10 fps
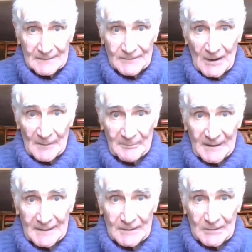John
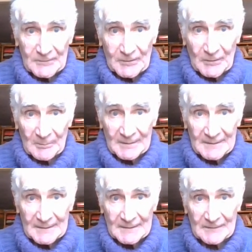Beatty YouTube.
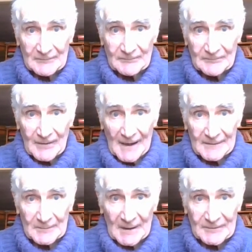You can find
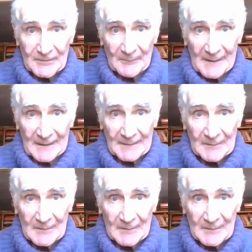the rest from there.